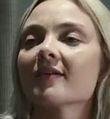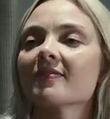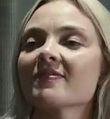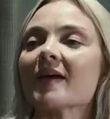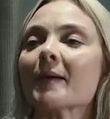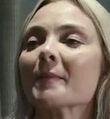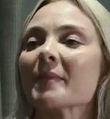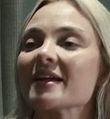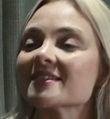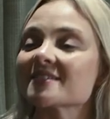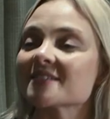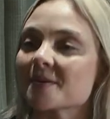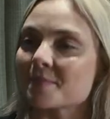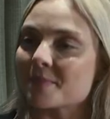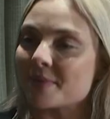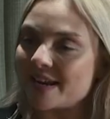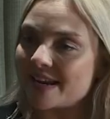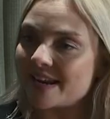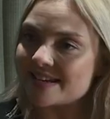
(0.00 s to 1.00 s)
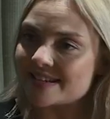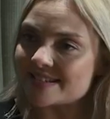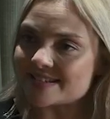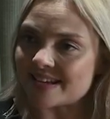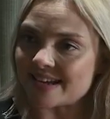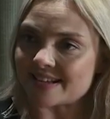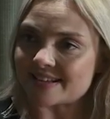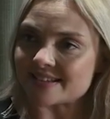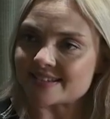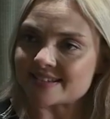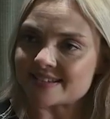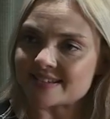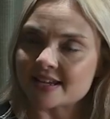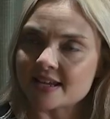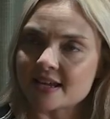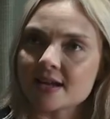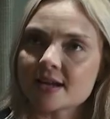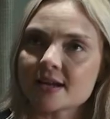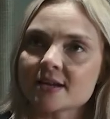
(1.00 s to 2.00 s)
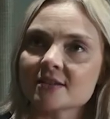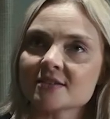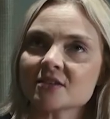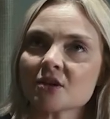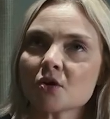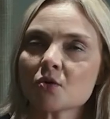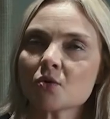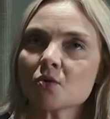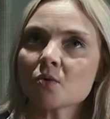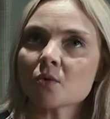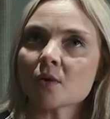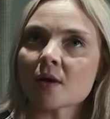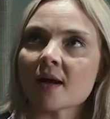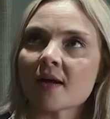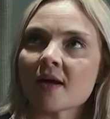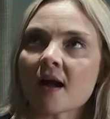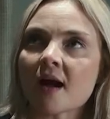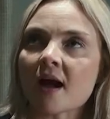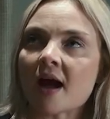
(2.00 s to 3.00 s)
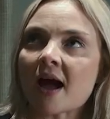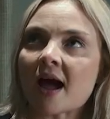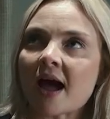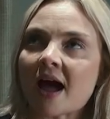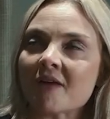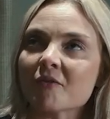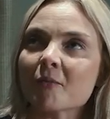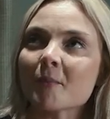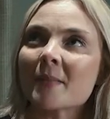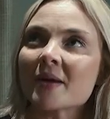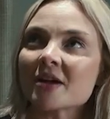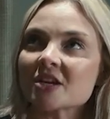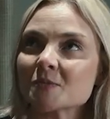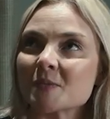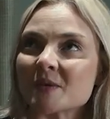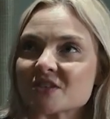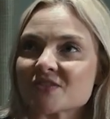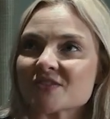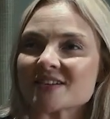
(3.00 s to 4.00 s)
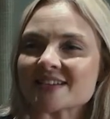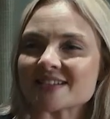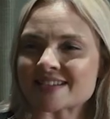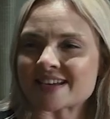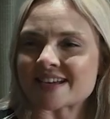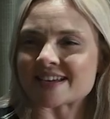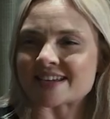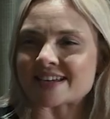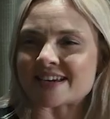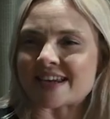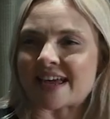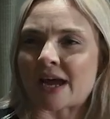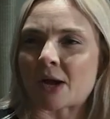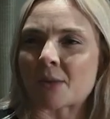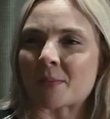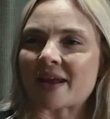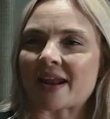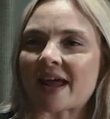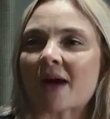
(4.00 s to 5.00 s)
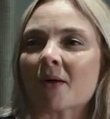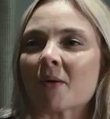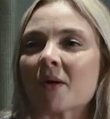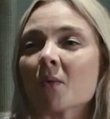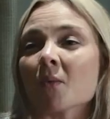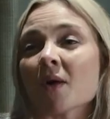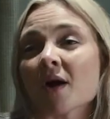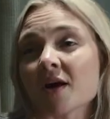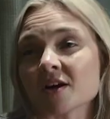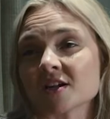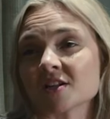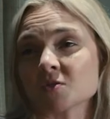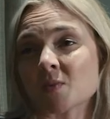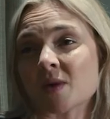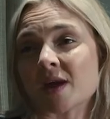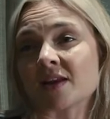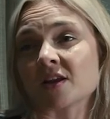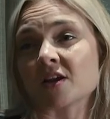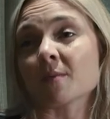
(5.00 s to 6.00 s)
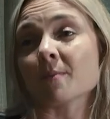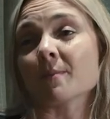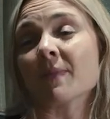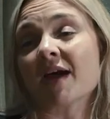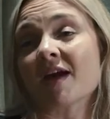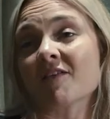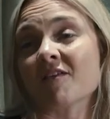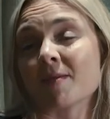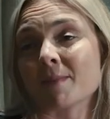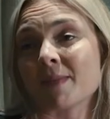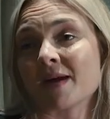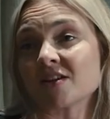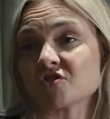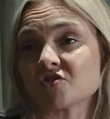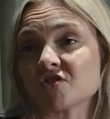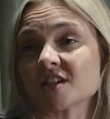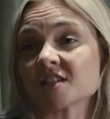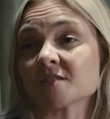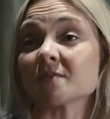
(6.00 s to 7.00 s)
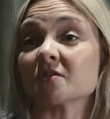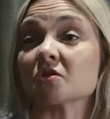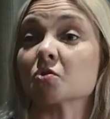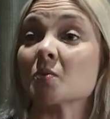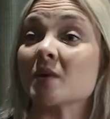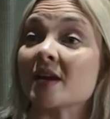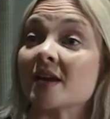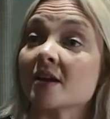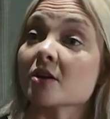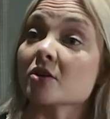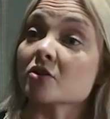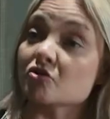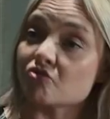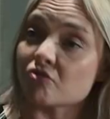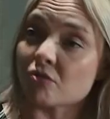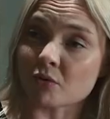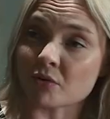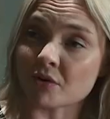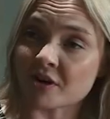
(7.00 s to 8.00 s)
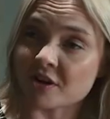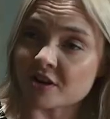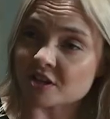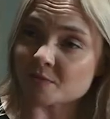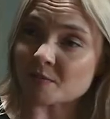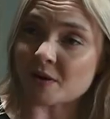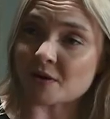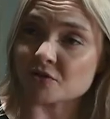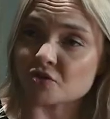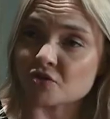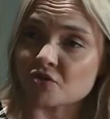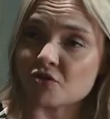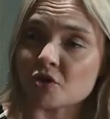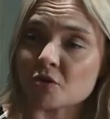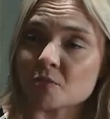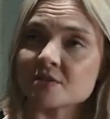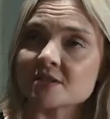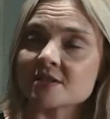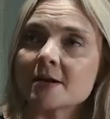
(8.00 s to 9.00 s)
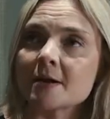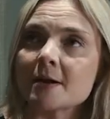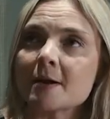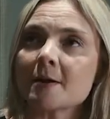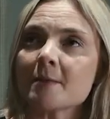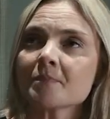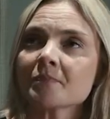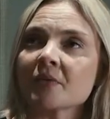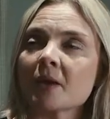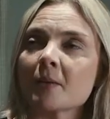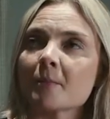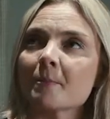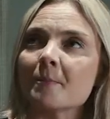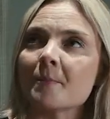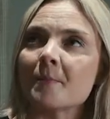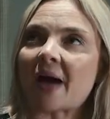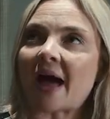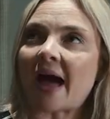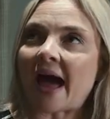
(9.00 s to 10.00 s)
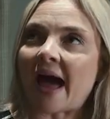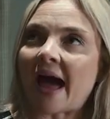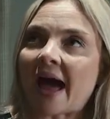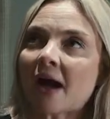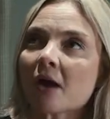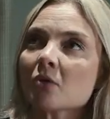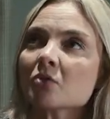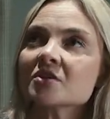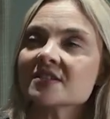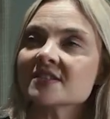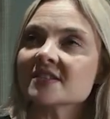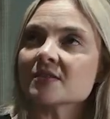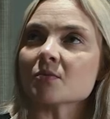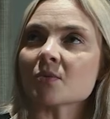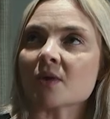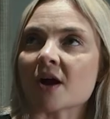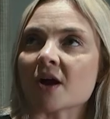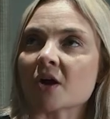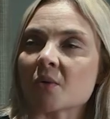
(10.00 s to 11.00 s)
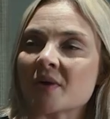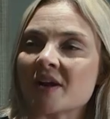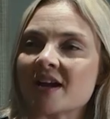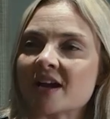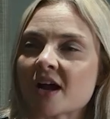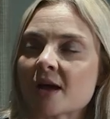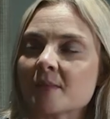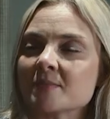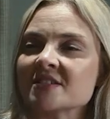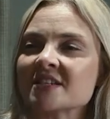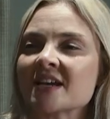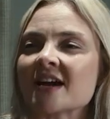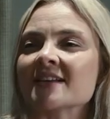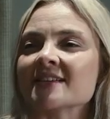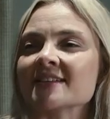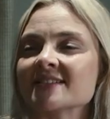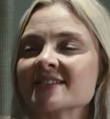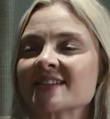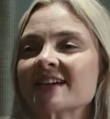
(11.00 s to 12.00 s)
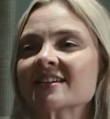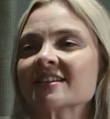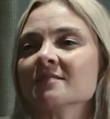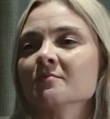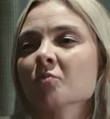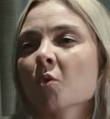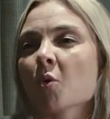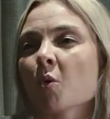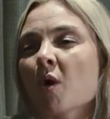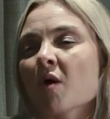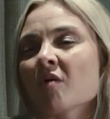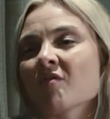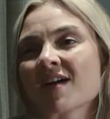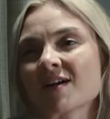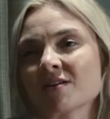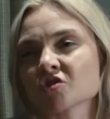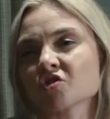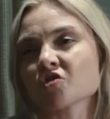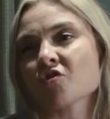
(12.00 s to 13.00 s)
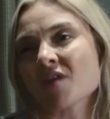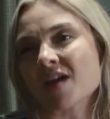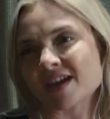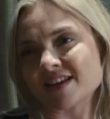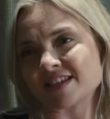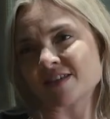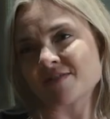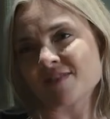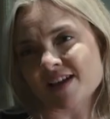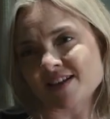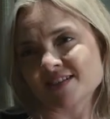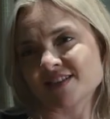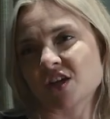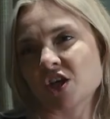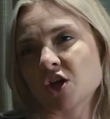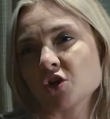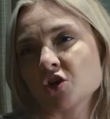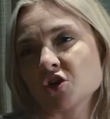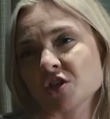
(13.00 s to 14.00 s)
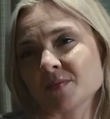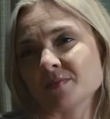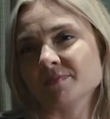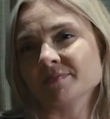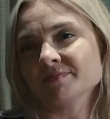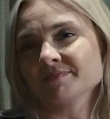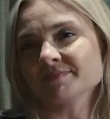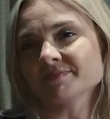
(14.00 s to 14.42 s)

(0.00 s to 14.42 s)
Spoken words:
That makes complete sense. So I have a much better understanding now about how it works when comparing metrics between control and exposed groups. But how does it work when it comes to understanding more around creative execution?